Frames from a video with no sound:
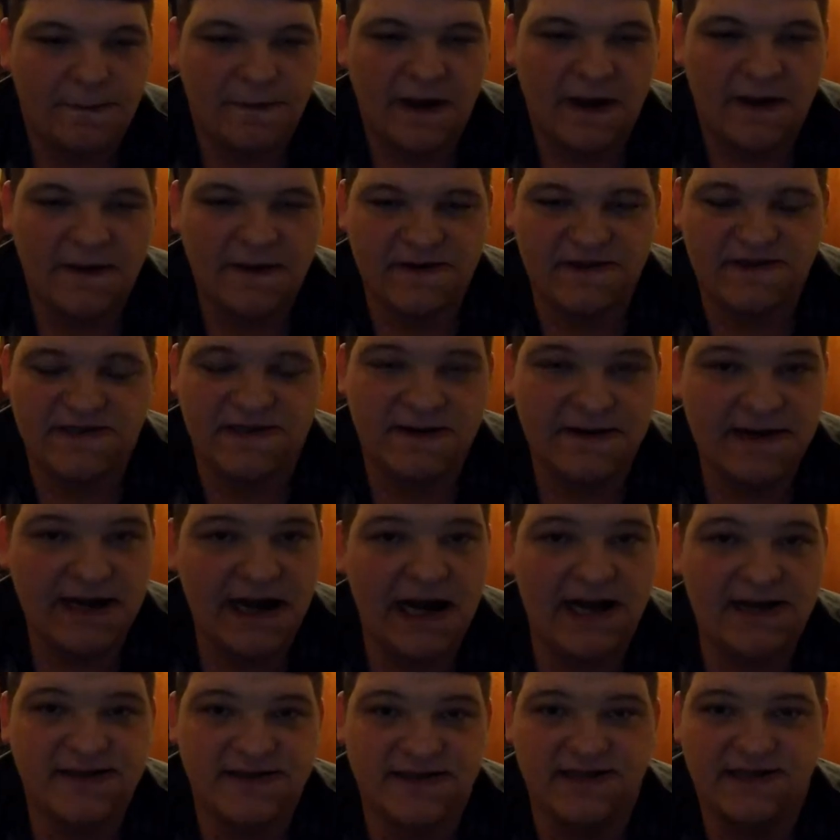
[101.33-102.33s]
Now there's three
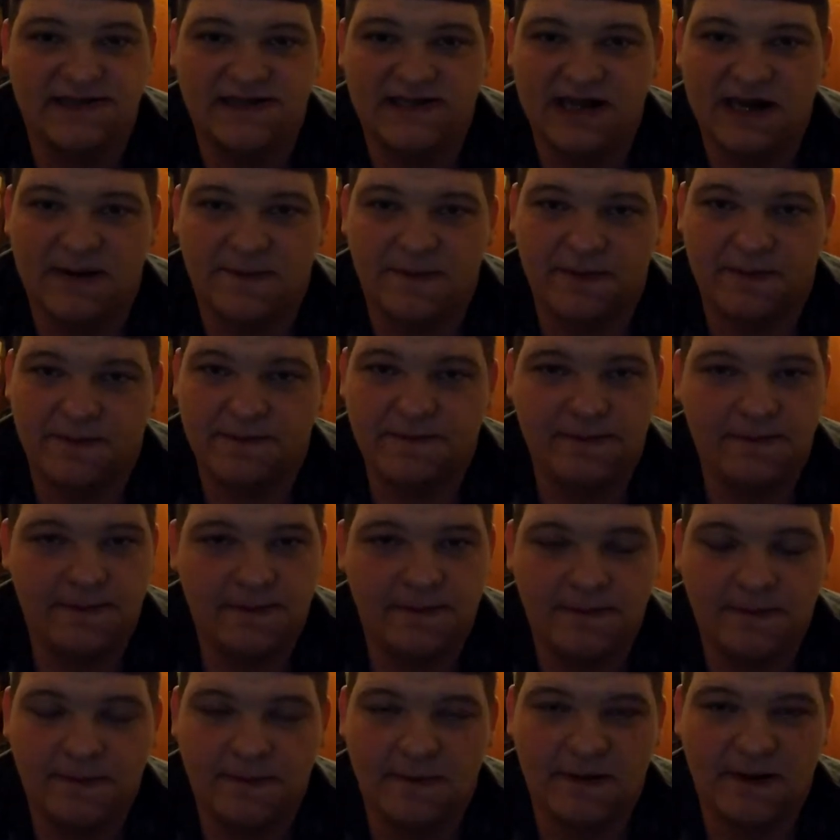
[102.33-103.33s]
houses in that
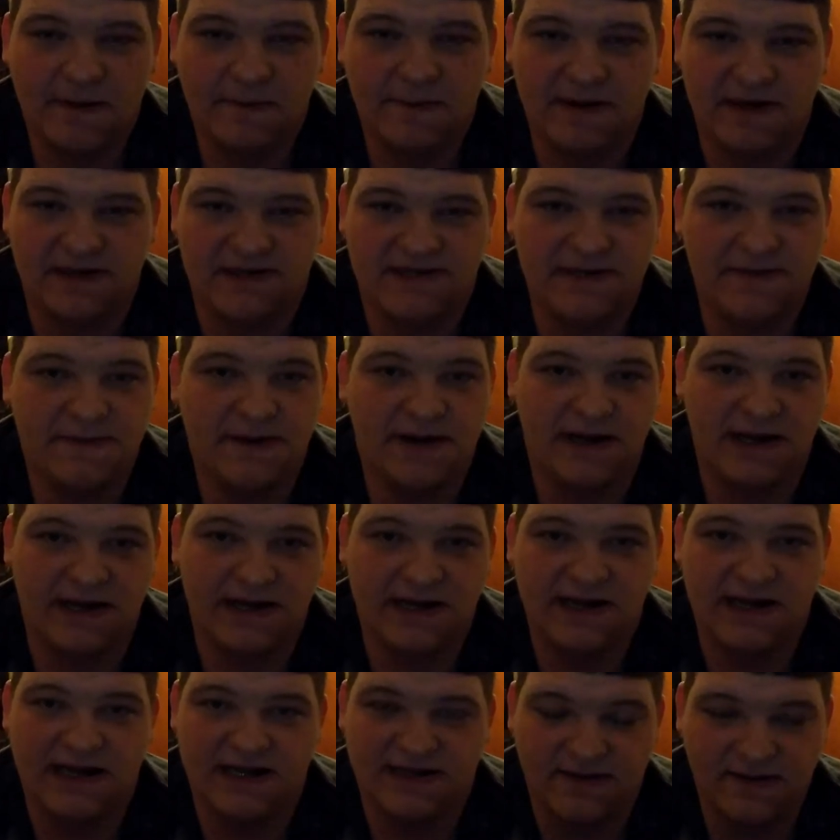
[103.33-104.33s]

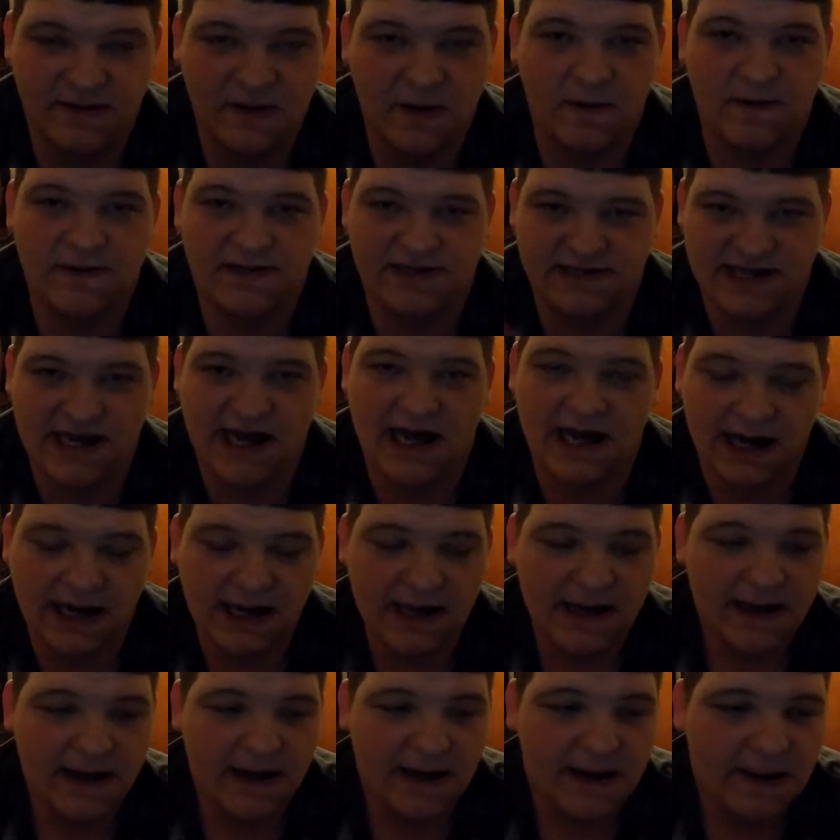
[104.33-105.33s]
proximity in that cul-de-sac.
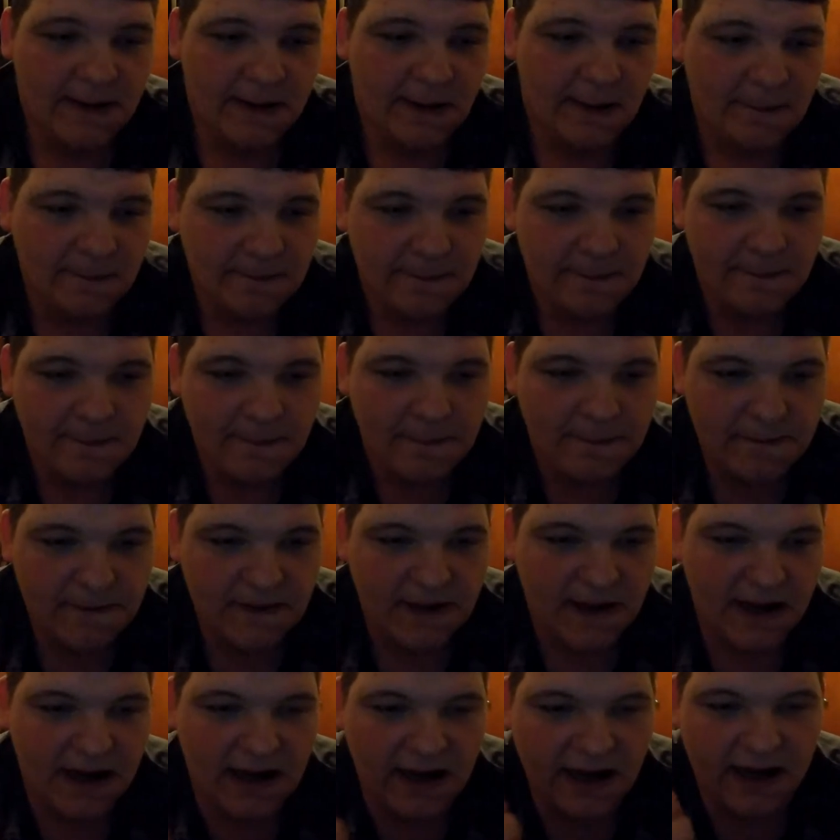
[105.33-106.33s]

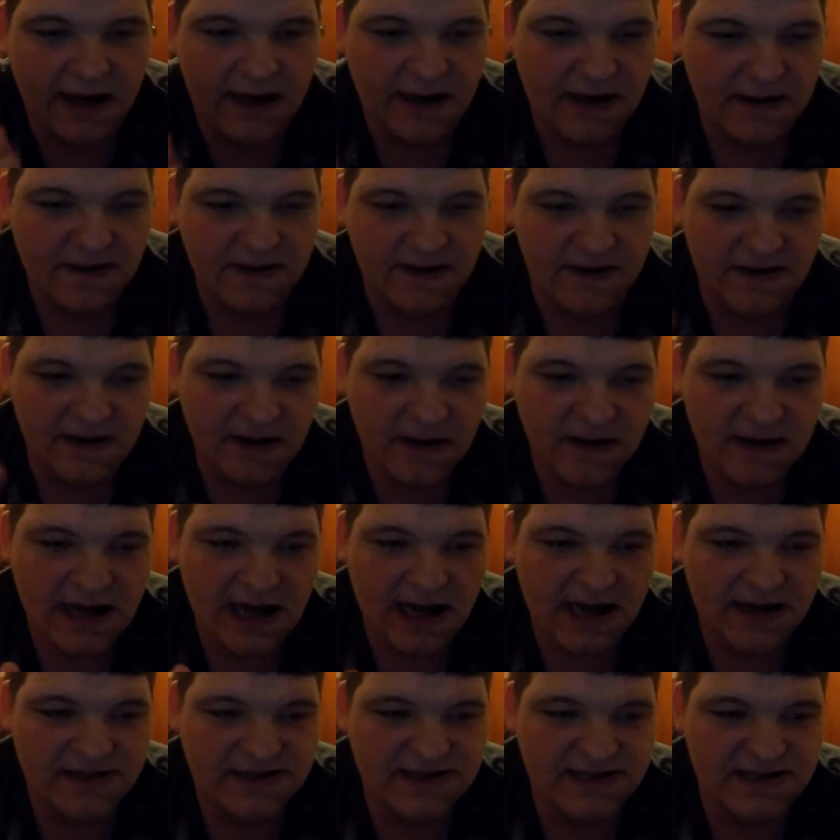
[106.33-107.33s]
Uh, third
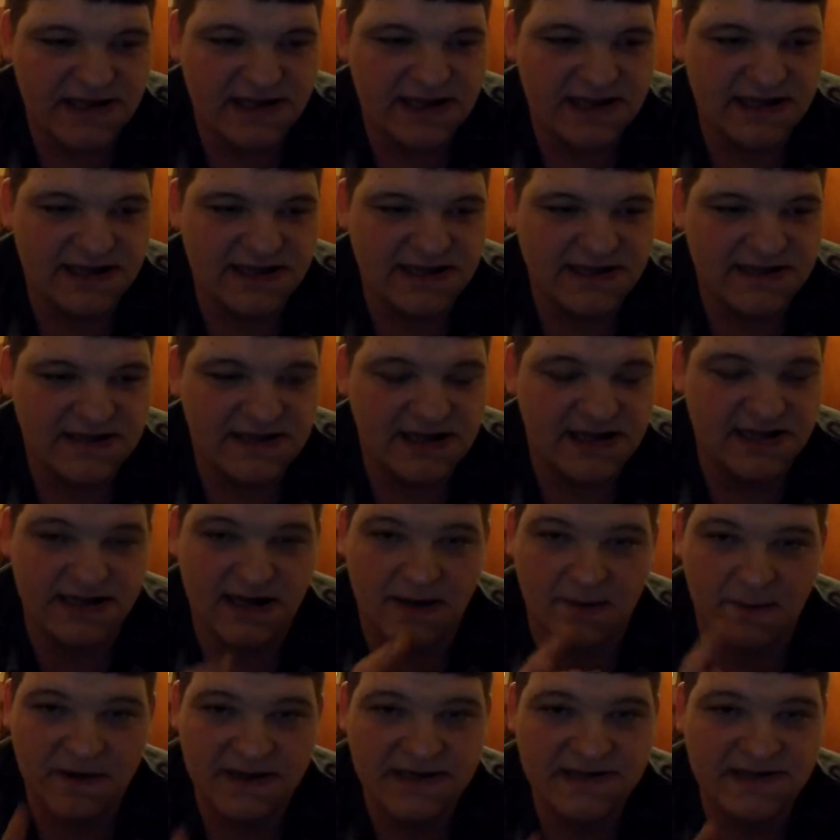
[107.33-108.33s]
house is
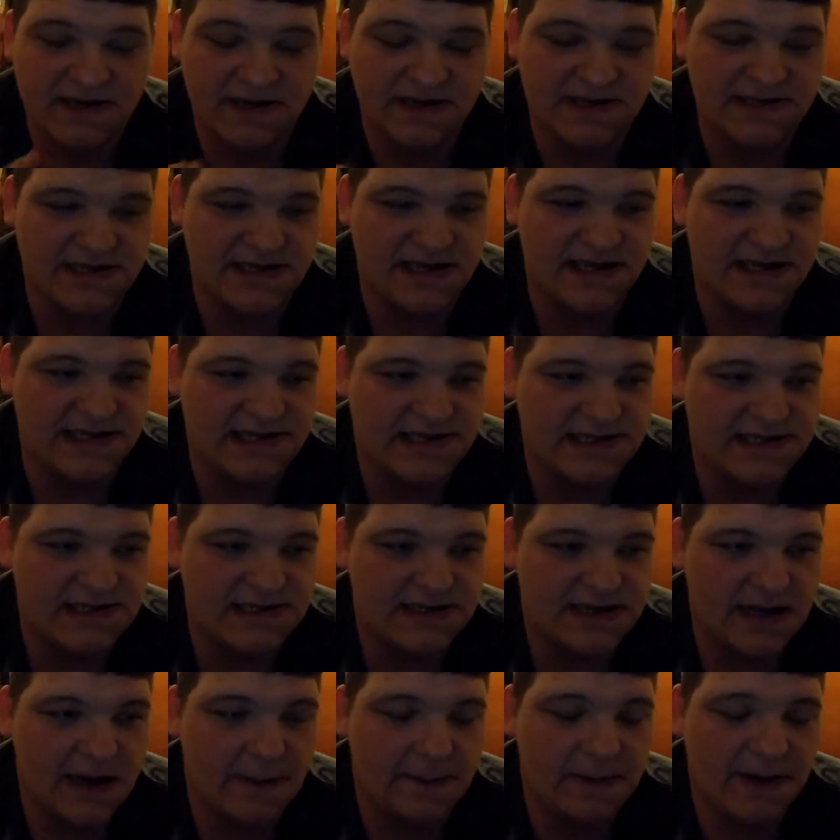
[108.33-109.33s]
because I researched
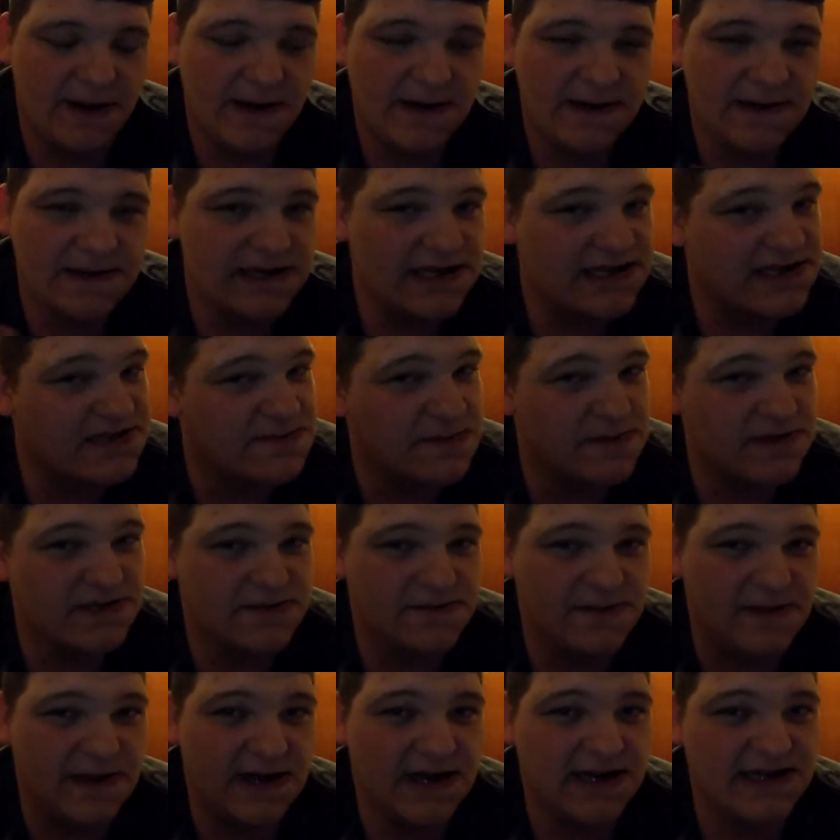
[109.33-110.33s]
this. Apparently, it's
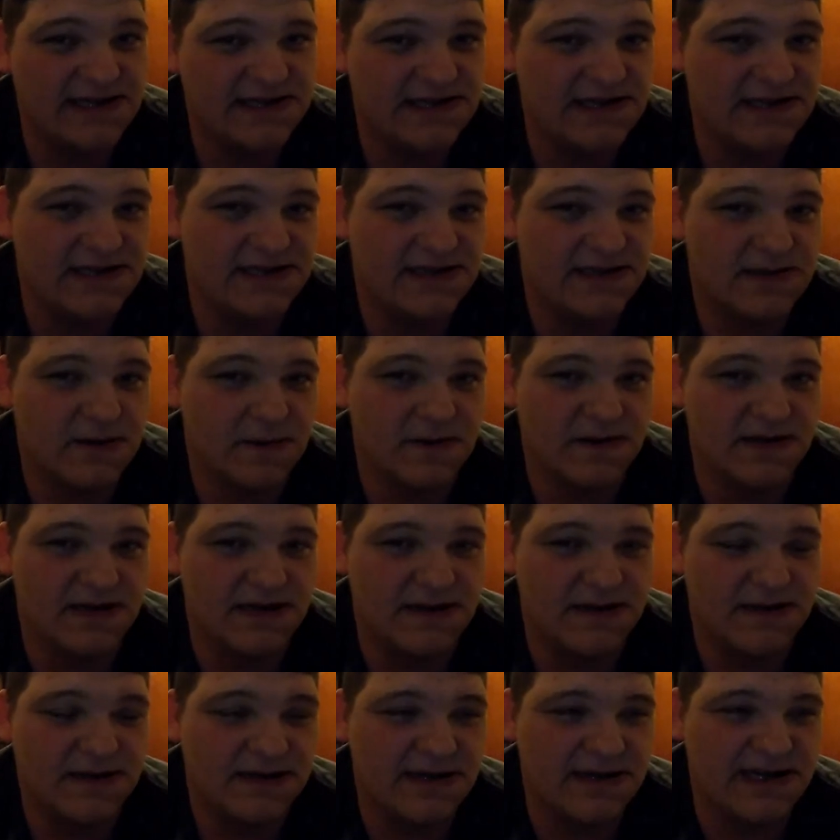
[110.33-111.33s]
supposed to be Hudson's or
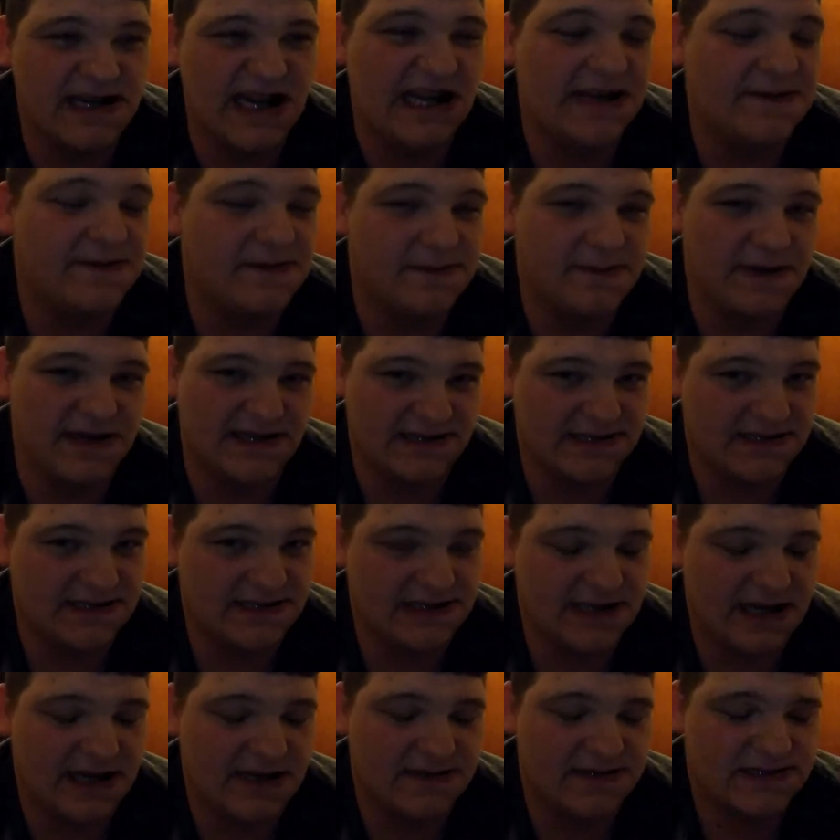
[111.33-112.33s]
David
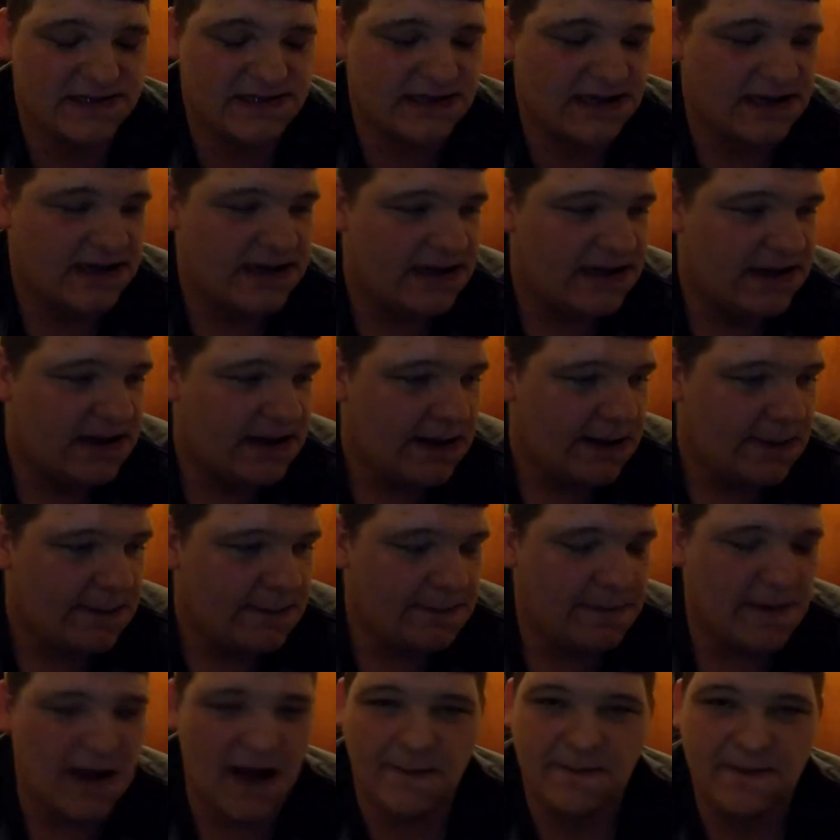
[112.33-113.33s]
Mason's house.
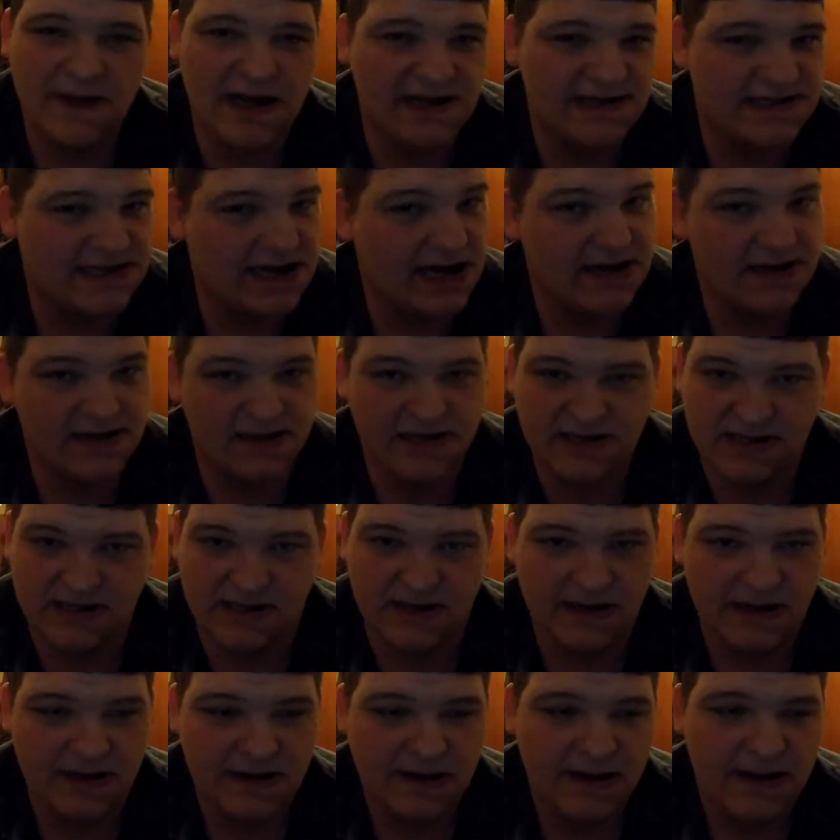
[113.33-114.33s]
I'm not entirely
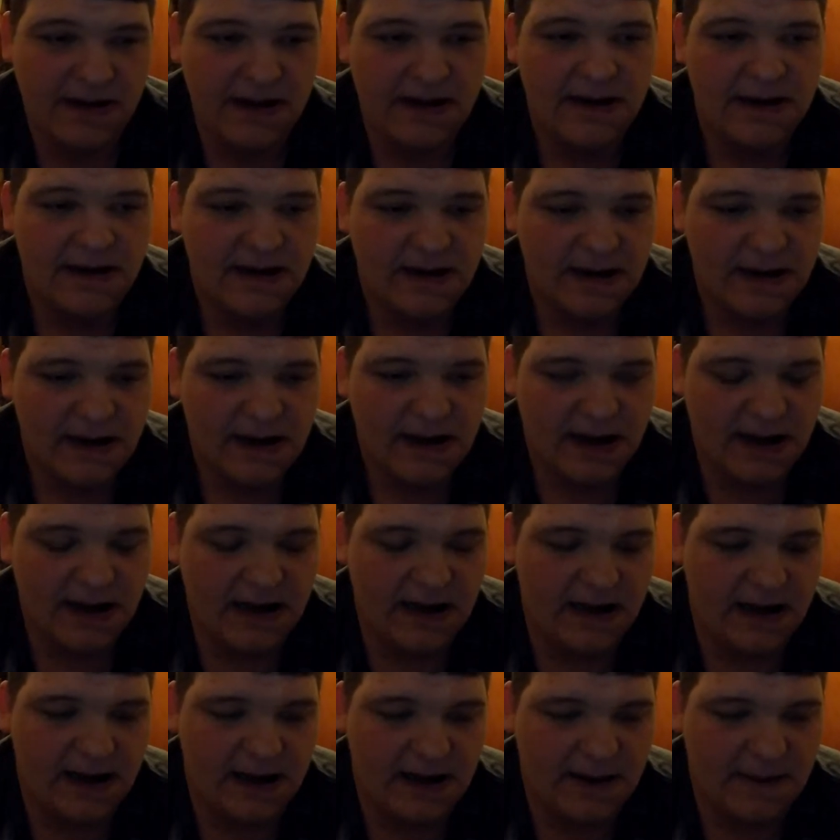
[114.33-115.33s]
sure.
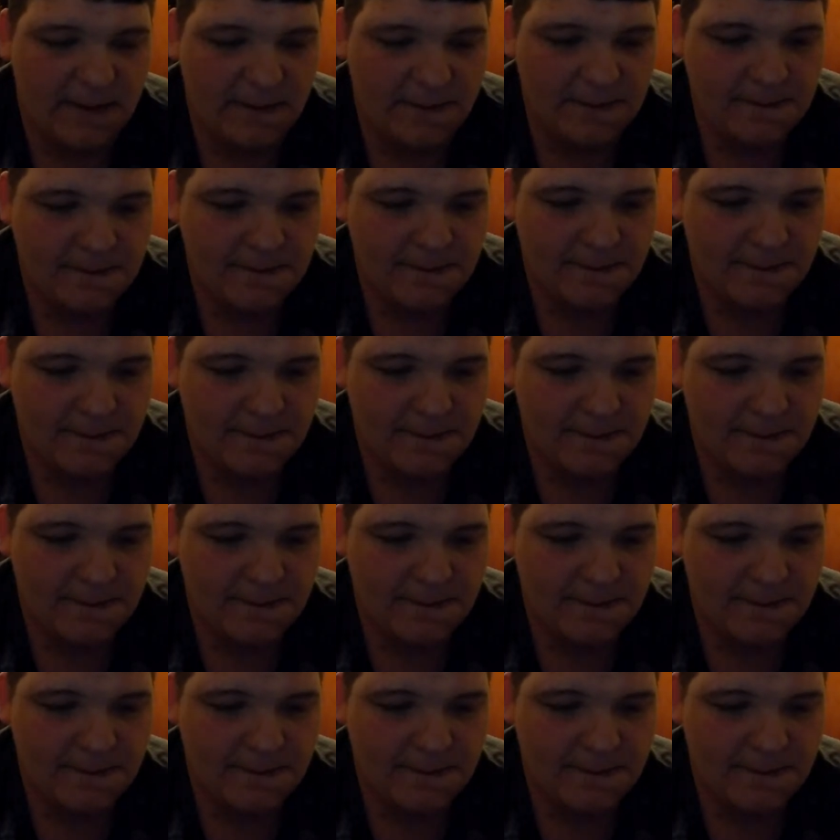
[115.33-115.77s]
Uh,